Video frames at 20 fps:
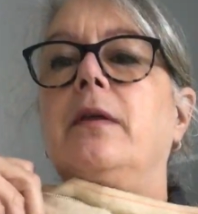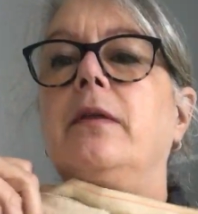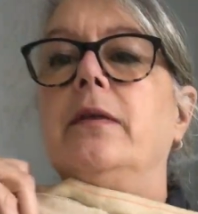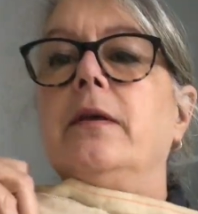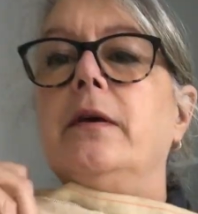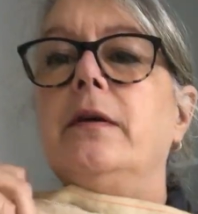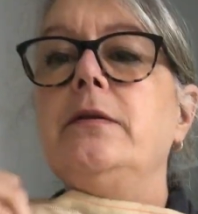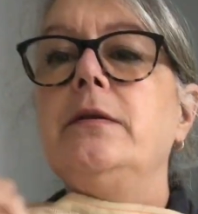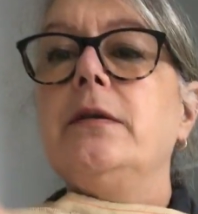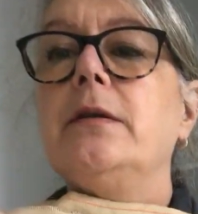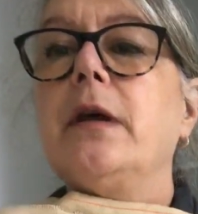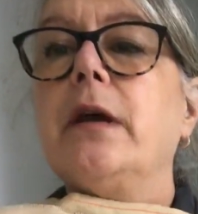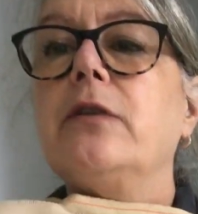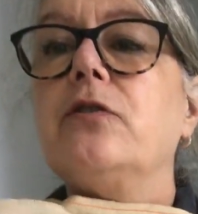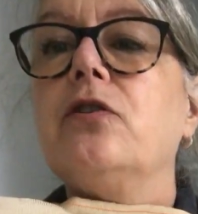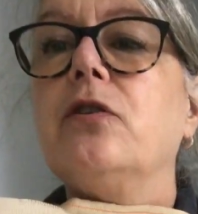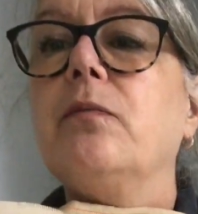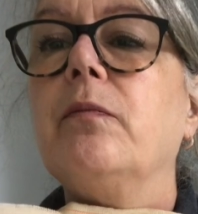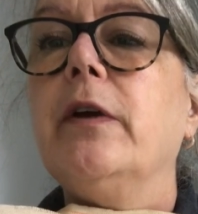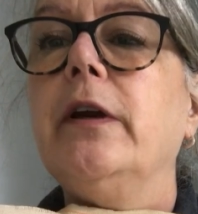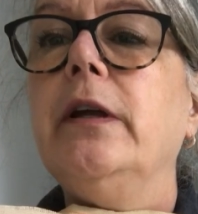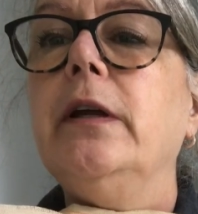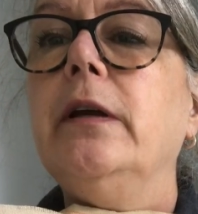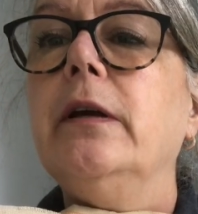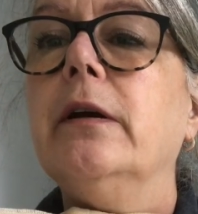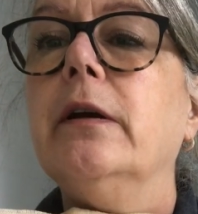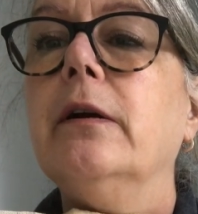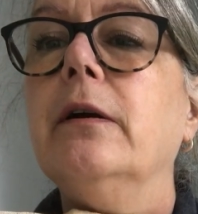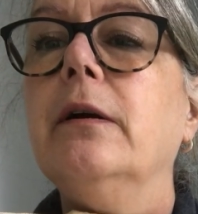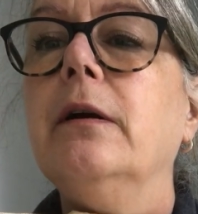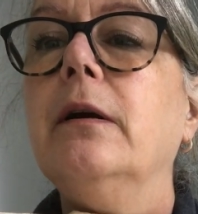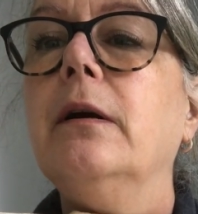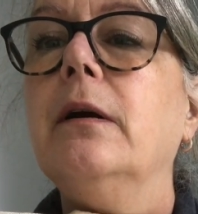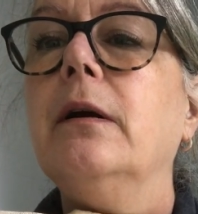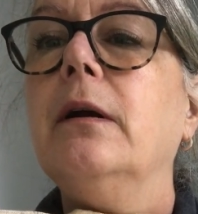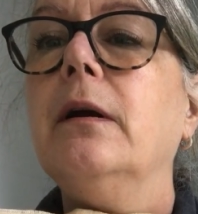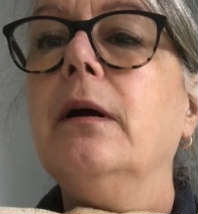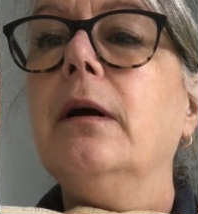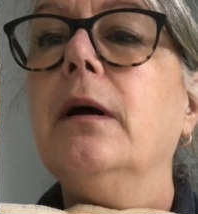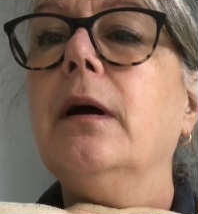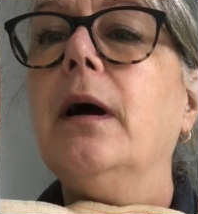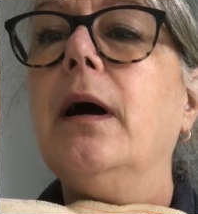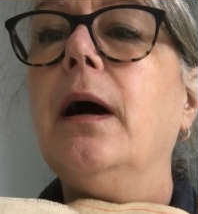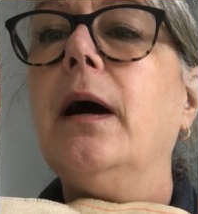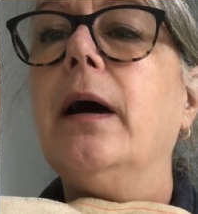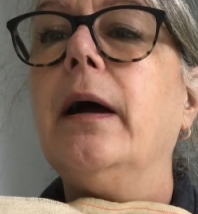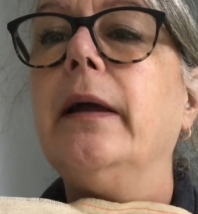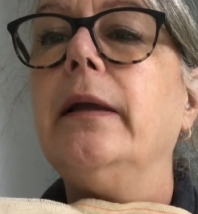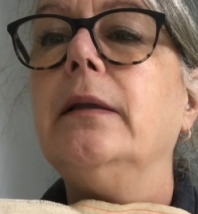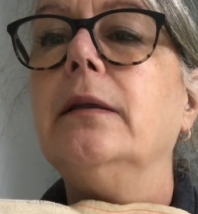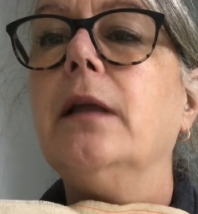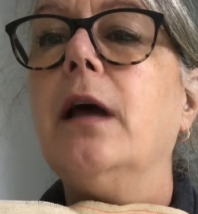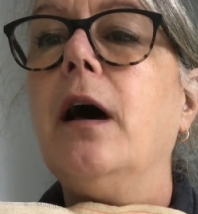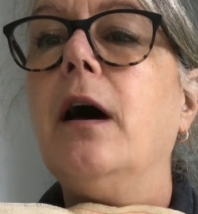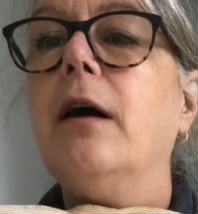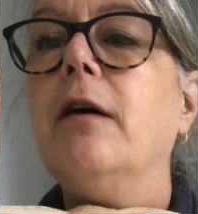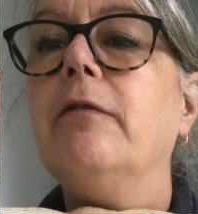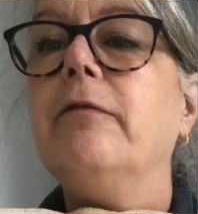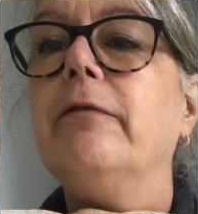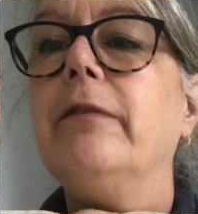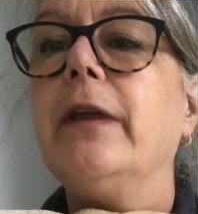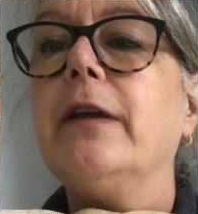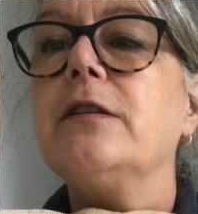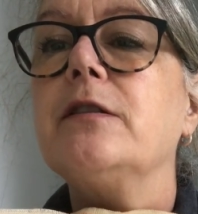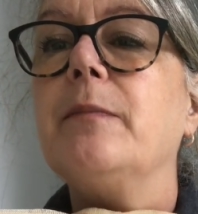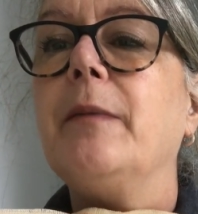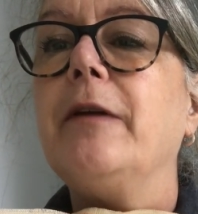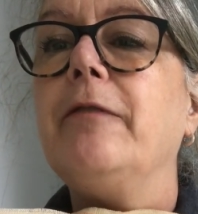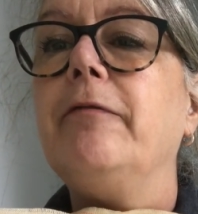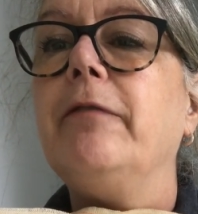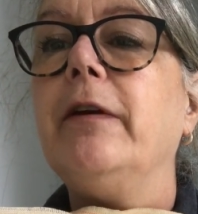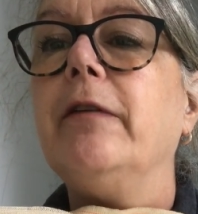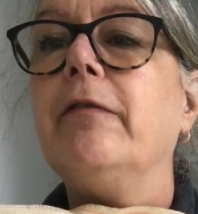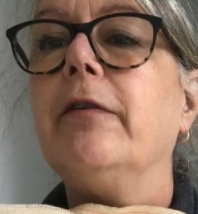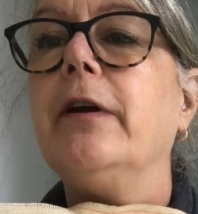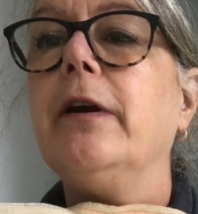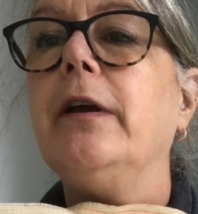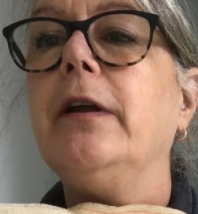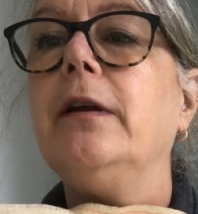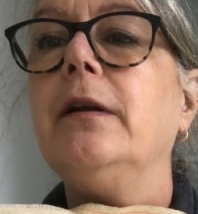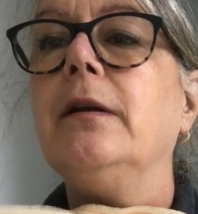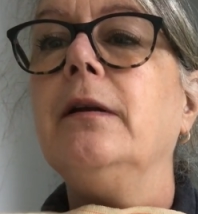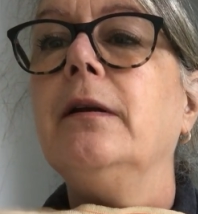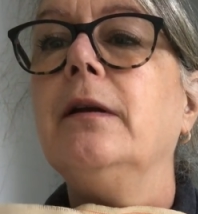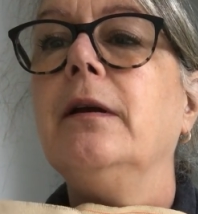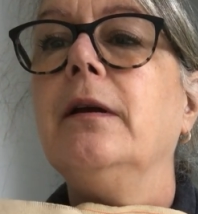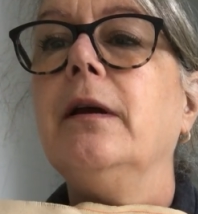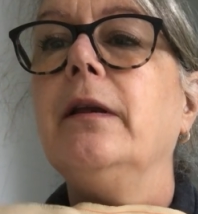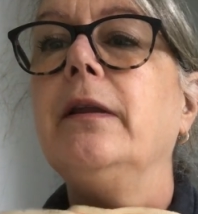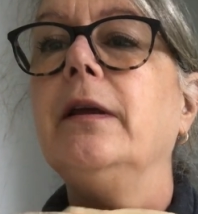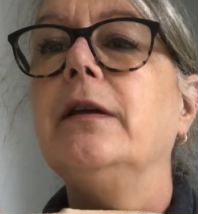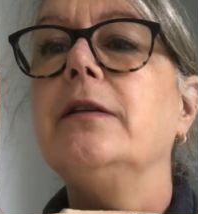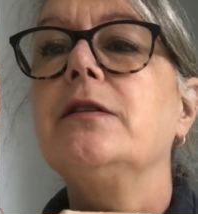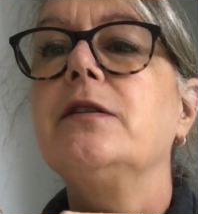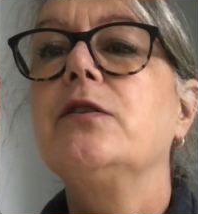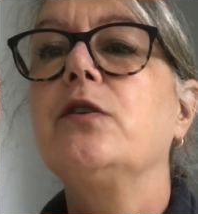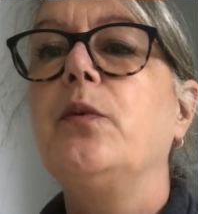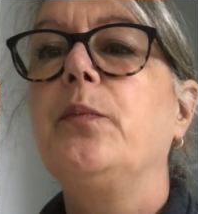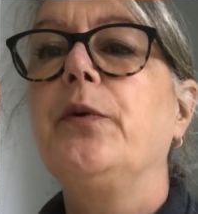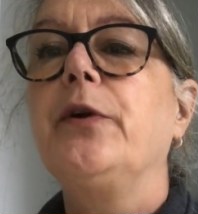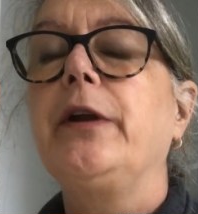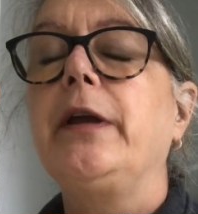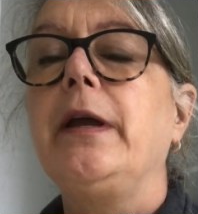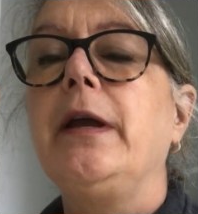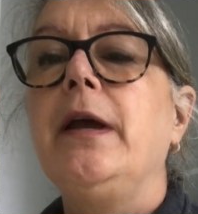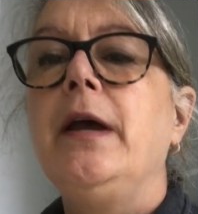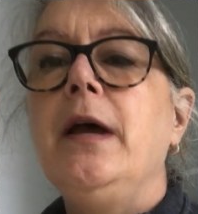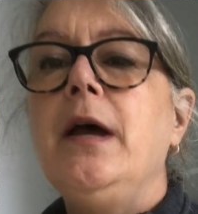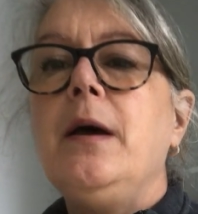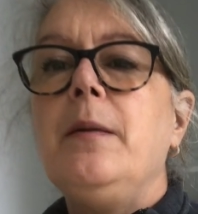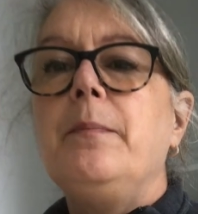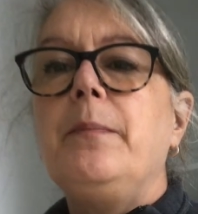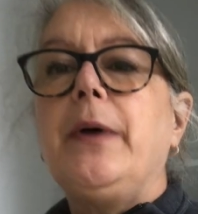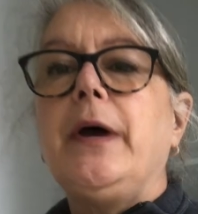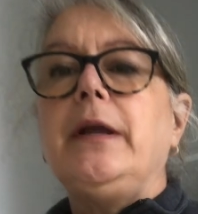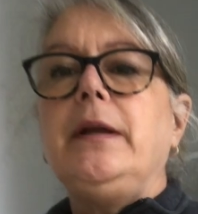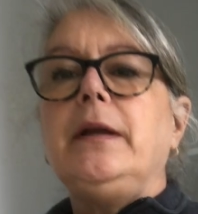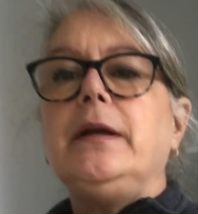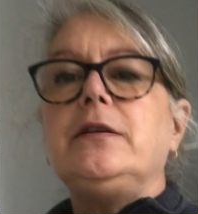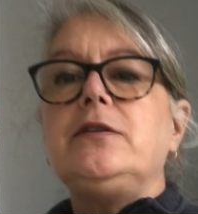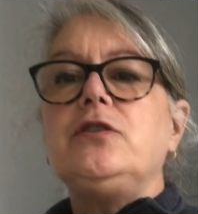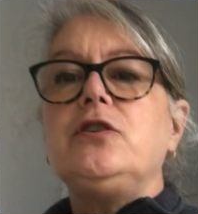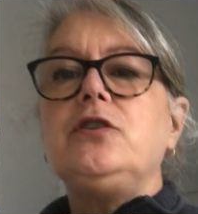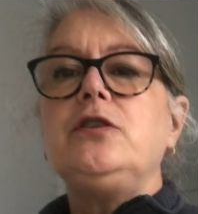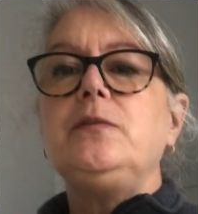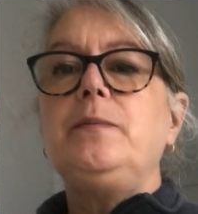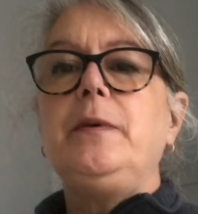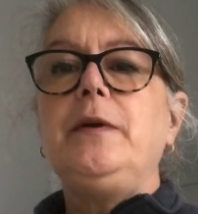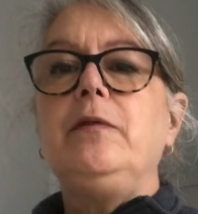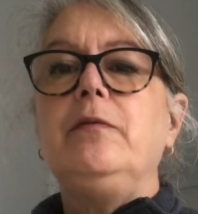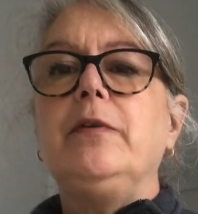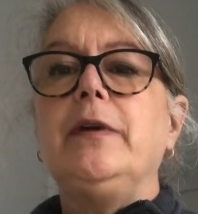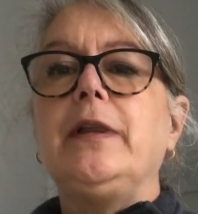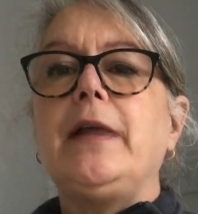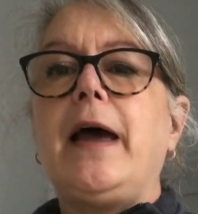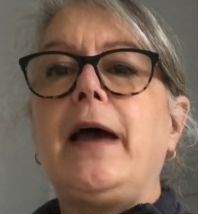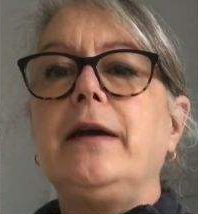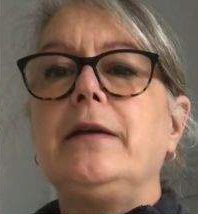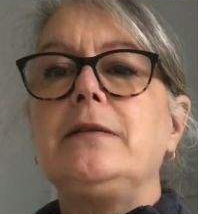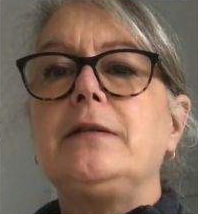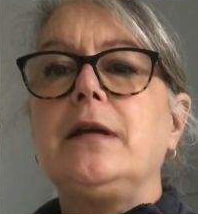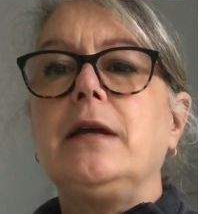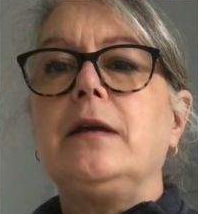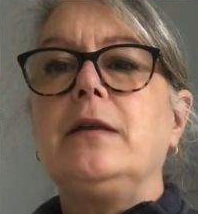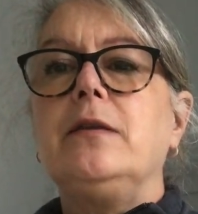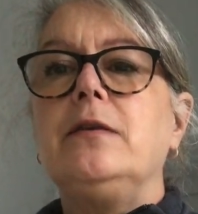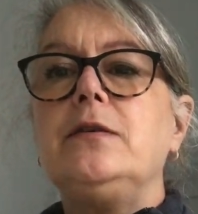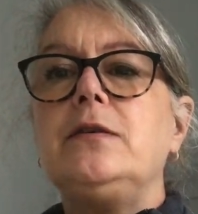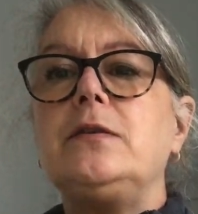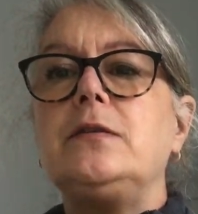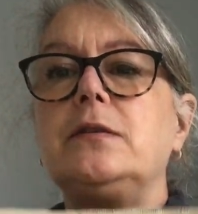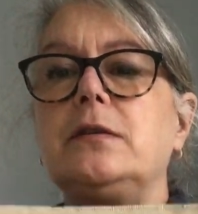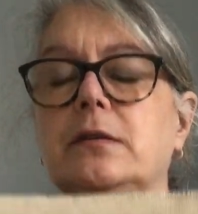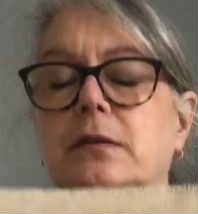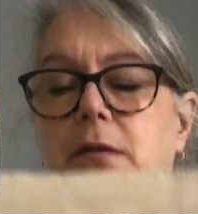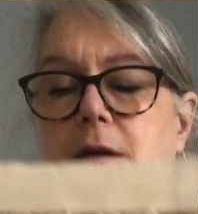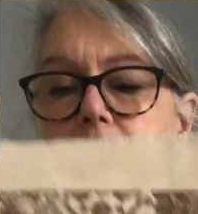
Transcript: This section right here, I love. That's my favorite. I think it's so pretty. But it's just been relaxing. This